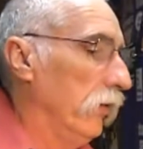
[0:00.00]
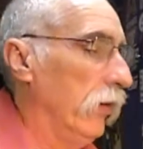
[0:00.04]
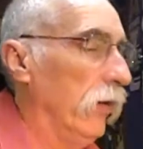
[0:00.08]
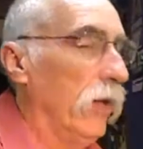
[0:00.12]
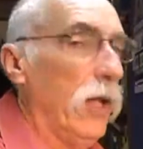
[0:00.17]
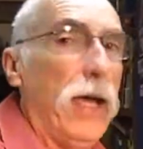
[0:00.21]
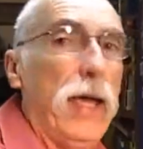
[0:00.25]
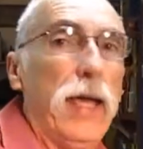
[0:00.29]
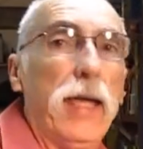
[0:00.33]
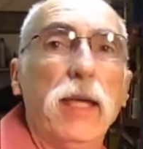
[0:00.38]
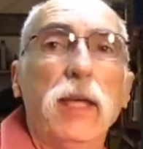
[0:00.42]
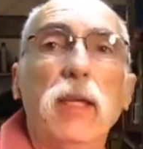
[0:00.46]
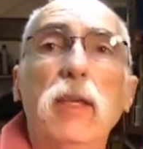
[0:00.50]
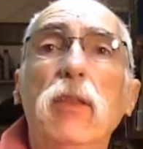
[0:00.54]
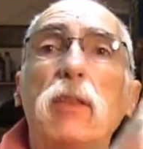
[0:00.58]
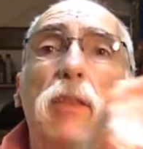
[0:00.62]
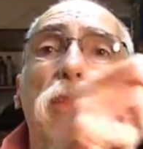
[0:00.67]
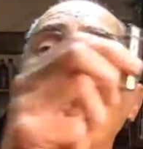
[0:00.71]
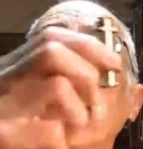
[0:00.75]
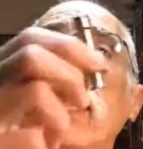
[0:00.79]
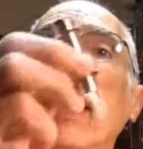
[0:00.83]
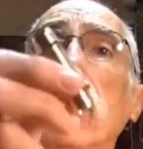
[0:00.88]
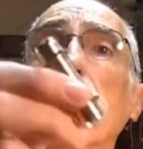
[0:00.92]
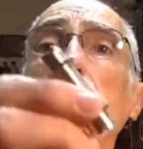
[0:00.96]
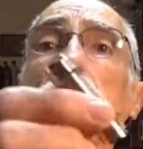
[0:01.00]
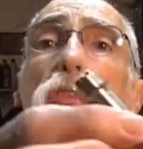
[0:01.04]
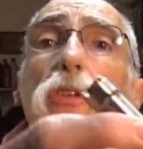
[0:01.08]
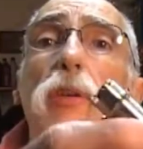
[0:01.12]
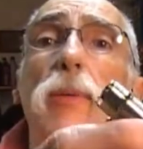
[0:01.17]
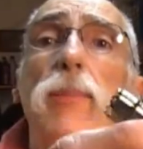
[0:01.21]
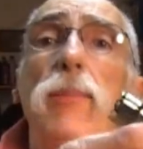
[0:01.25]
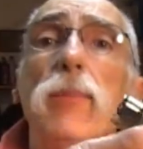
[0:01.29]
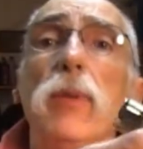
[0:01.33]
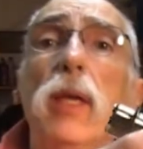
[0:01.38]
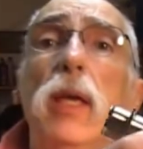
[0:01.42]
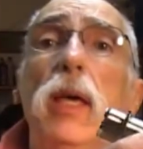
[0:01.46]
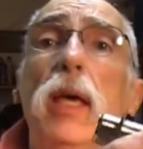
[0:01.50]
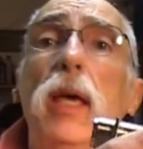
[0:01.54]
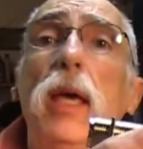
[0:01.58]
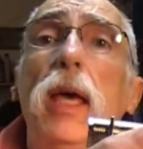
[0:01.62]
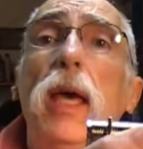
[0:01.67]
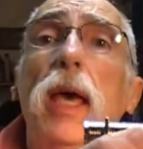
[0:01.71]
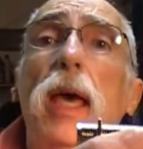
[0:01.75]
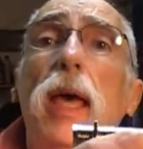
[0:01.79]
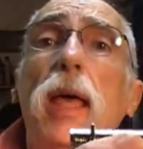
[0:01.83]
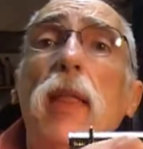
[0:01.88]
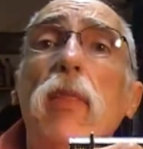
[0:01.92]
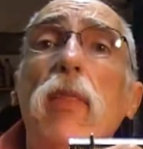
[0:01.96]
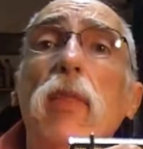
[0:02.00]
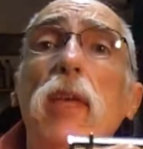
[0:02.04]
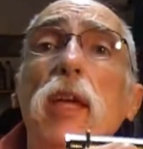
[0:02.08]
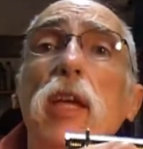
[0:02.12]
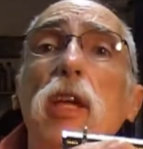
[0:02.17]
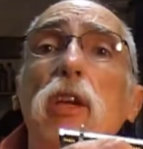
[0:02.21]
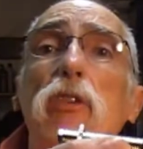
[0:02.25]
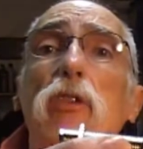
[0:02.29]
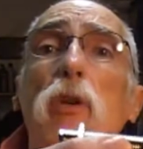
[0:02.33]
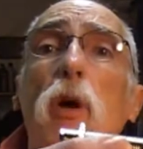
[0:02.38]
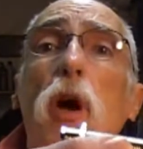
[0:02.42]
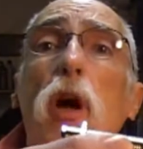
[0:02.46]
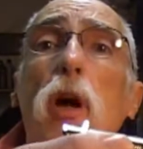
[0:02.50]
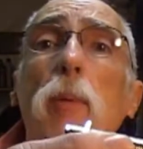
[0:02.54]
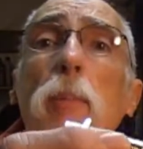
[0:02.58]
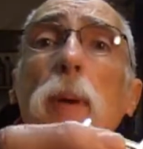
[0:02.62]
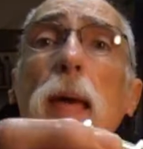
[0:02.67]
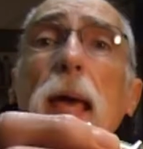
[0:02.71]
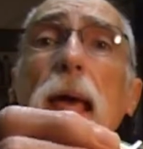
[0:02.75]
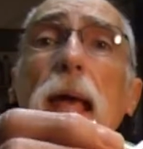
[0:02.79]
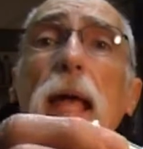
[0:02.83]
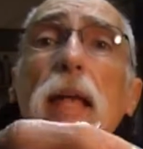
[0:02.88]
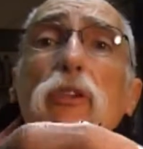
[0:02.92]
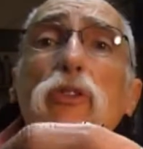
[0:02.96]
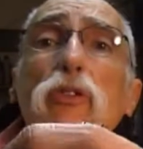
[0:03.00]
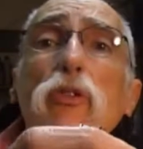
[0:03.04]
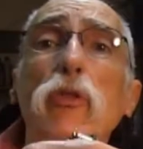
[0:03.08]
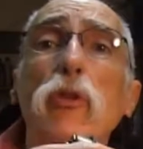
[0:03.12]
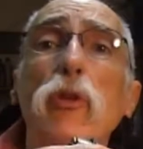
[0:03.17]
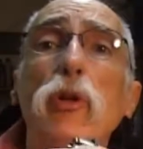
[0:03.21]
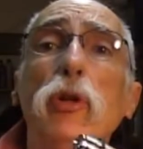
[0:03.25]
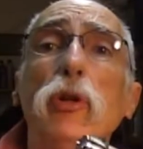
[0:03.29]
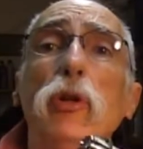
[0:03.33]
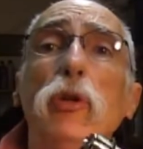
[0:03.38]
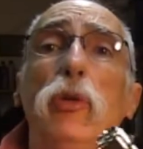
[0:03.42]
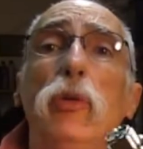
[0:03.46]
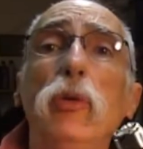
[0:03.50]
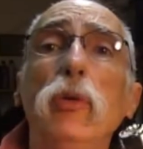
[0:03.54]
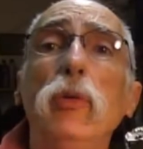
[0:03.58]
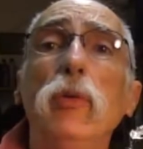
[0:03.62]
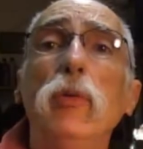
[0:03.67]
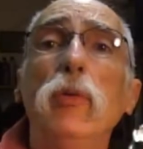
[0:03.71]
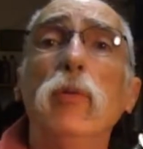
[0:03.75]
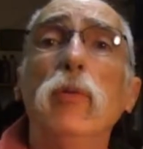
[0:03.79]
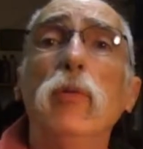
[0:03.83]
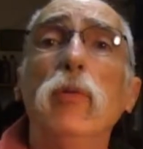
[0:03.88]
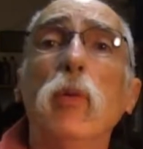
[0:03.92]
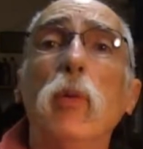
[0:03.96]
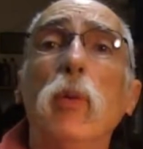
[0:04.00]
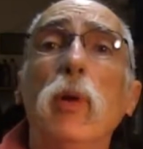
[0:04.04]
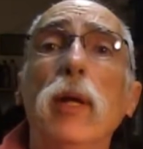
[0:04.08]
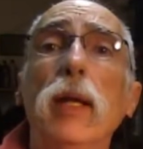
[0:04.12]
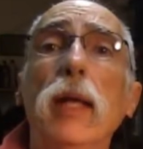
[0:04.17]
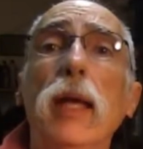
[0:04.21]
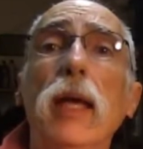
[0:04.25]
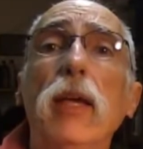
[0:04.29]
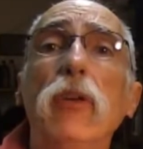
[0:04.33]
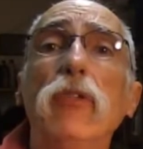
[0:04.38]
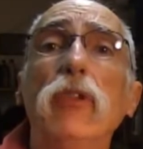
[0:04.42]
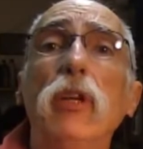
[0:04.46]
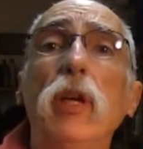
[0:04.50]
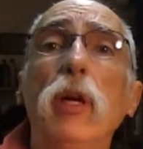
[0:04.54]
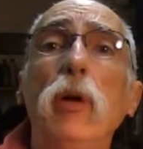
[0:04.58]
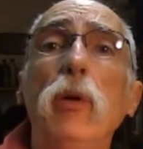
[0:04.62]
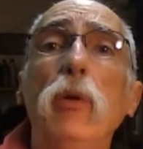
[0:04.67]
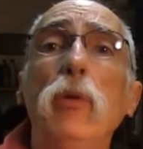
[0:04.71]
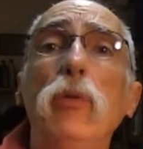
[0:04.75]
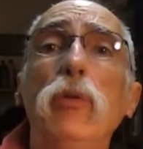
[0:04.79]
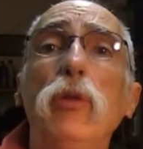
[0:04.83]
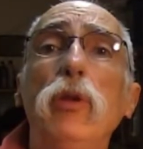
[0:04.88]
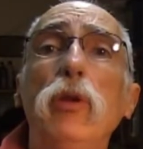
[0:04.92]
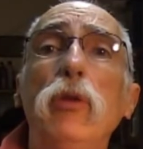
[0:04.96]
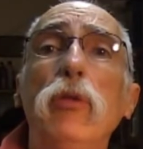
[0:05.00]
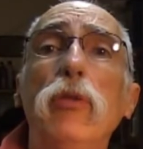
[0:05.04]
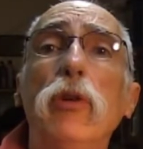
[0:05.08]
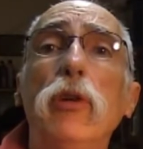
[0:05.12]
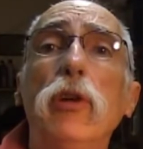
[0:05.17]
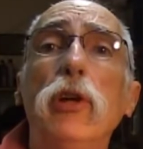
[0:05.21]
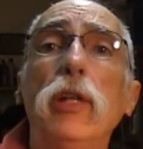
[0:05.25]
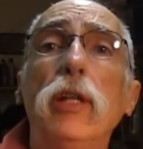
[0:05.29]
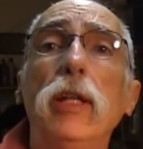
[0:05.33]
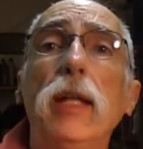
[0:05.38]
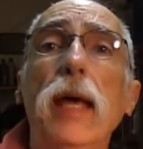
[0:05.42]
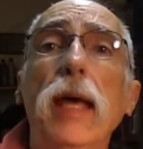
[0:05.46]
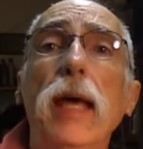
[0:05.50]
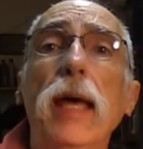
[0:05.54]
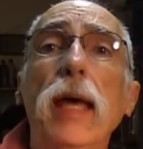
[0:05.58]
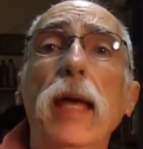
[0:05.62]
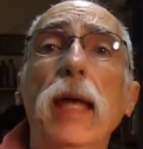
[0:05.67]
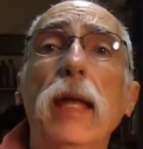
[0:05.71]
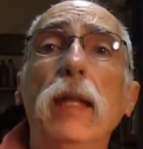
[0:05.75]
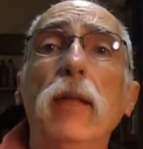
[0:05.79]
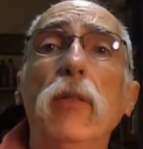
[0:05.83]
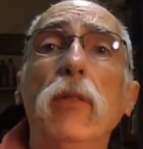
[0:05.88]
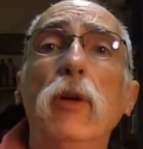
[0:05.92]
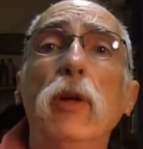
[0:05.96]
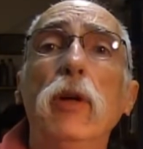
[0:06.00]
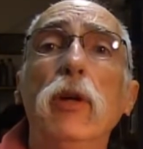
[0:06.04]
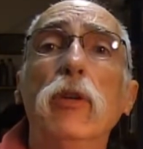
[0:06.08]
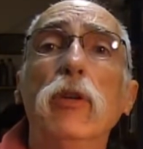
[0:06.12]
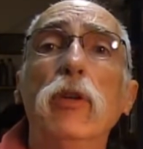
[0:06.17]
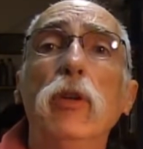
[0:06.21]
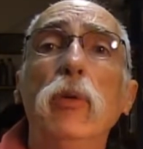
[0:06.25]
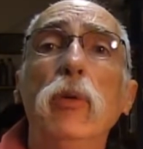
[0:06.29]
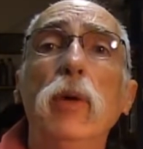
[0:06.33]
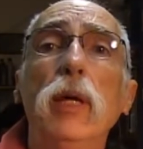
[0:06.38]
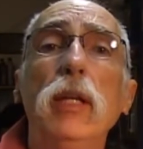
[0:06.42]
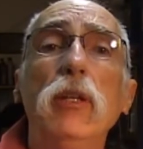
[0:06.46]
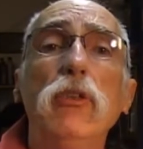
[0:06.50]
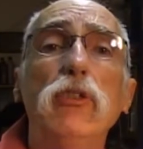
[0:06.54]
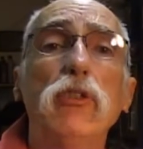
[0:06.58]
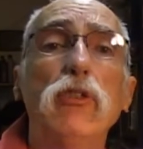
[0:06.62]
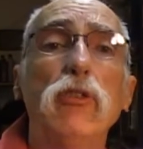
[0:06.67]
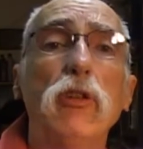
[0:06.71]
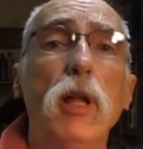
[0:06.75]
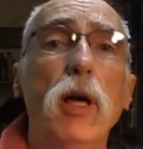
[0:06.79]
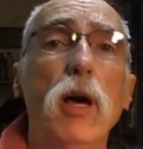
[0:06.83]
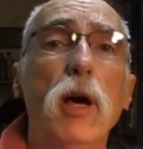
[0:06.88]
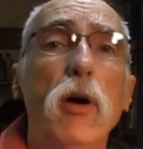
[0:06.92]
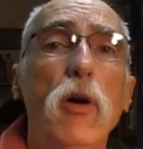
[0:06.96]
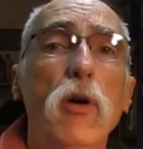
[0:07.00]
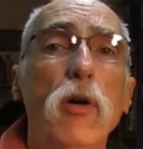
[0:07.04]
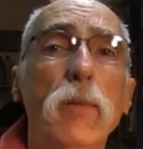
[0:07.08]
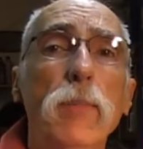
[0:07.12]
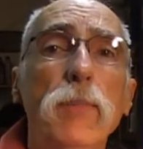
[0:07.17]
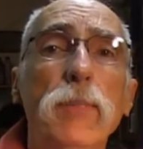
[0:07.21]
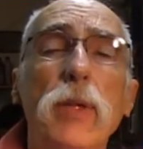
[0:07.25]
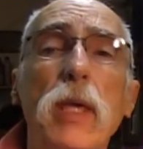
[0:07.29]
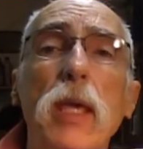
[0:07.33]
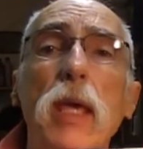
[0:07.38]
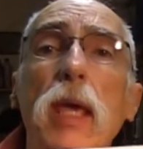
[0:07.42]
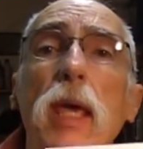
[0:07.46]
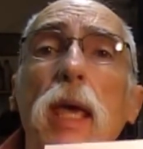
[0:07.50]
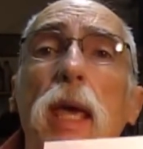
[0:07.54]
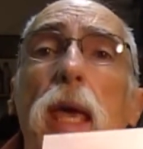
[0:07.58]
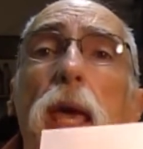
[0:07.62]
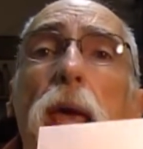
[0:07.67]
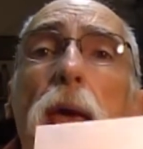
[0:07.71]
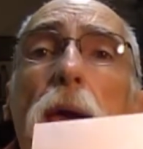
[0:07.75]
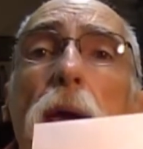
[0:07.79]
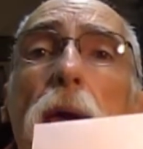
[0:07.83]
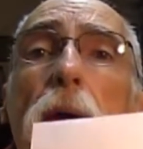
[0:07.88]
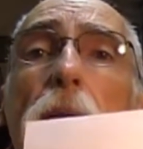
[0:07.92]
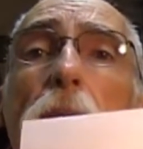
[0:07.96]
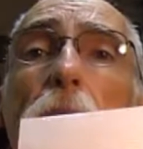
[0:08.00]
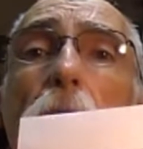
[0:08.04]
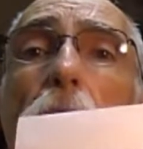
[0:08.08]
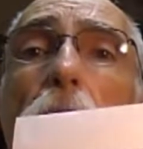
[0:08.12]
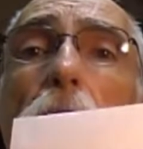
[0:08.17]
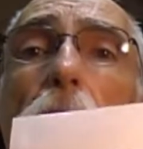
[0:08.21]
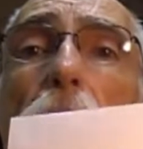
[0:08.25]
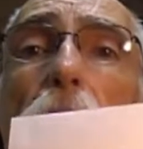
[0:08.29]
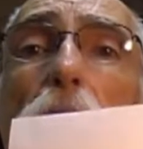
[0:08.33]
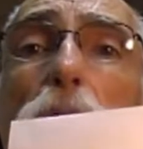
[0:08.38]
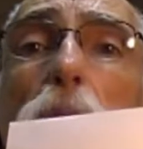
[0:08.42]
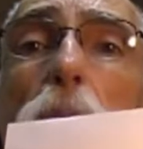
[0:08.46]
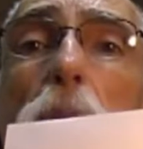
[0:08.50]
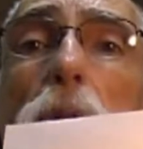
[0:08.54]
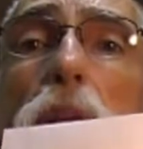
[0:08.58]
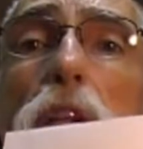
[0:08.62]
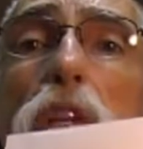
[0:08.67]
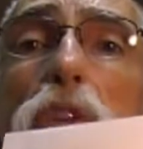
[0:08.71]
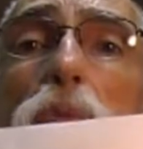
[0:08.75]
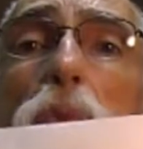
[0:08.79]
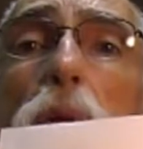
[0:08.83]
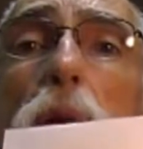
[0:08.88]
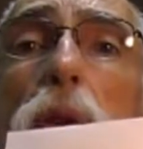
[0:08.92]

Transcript: like this, and these are passed through for an SO239. They're 2 inches long, and that's what each